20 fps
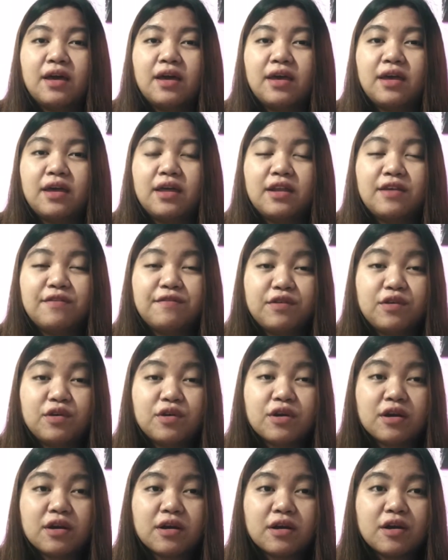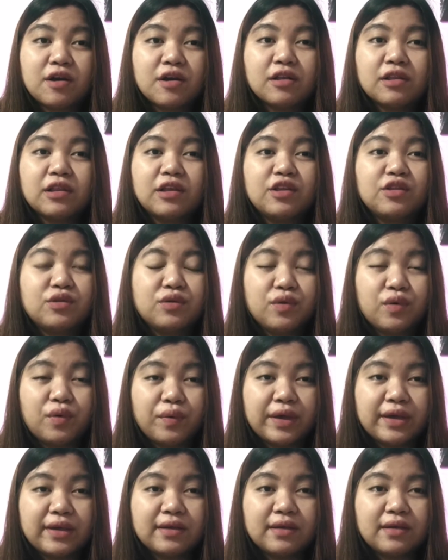and if you're currently
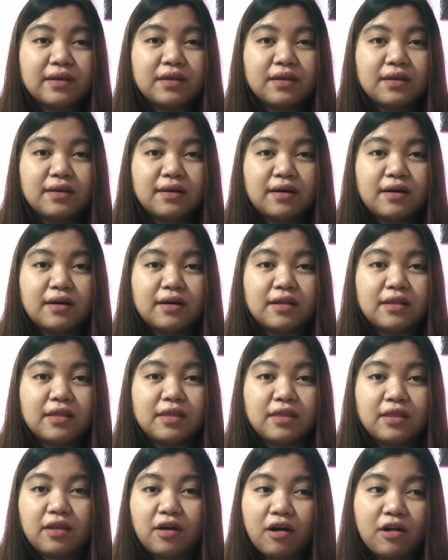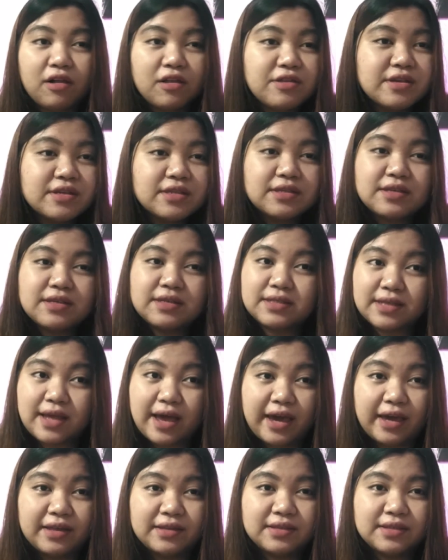doing all these
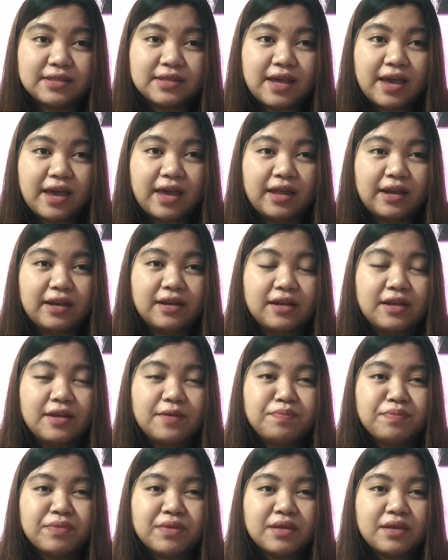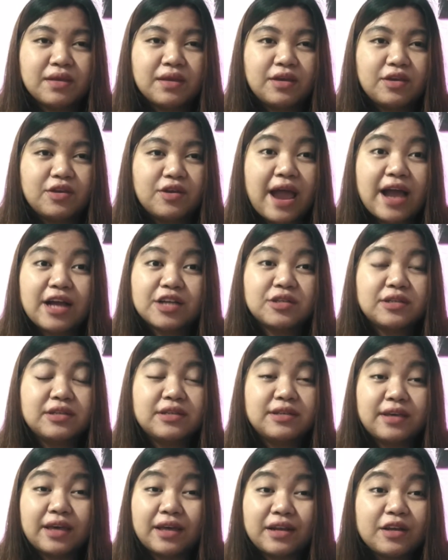designs and you're
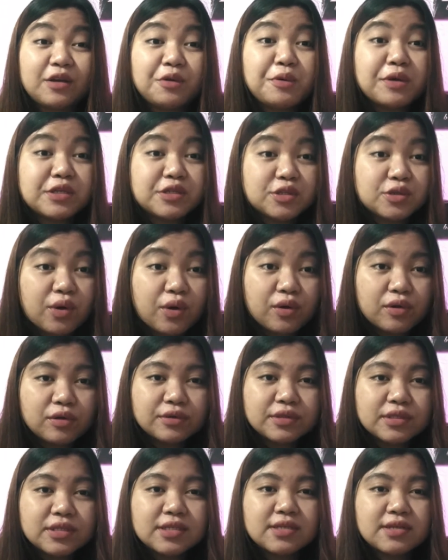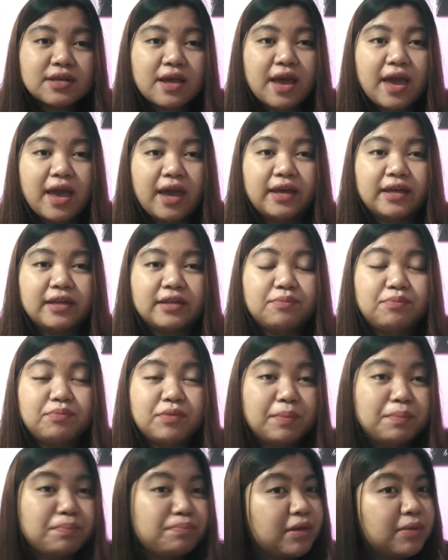actually getting results, and
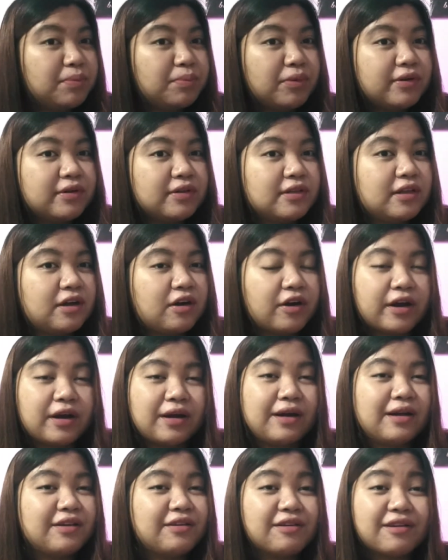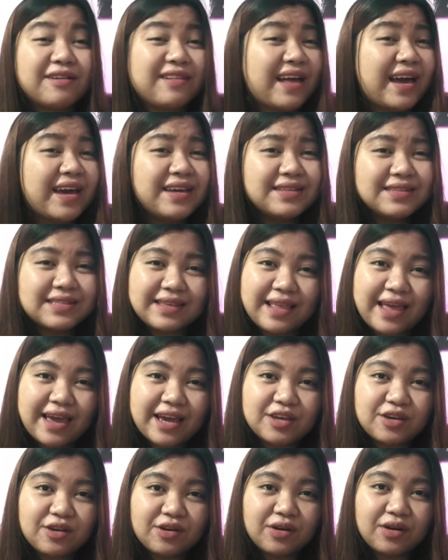the people or your clients
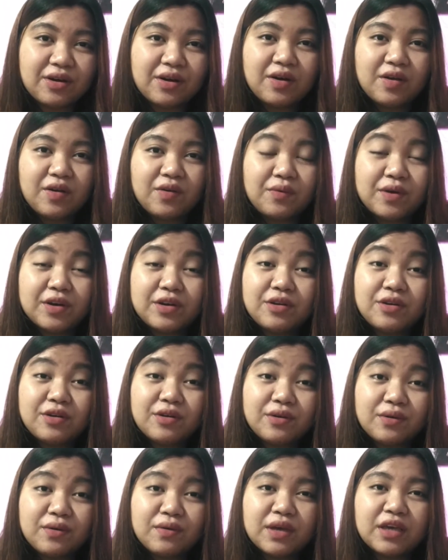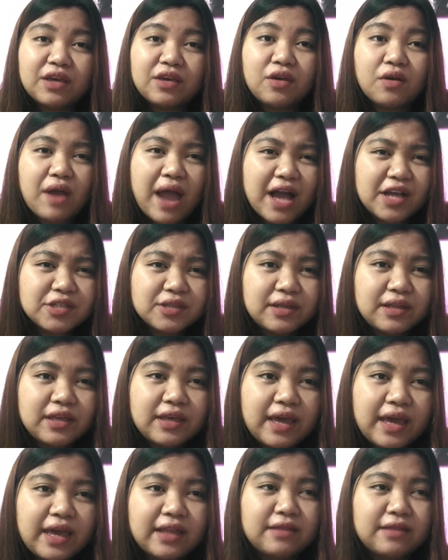like what you're doing, you're actually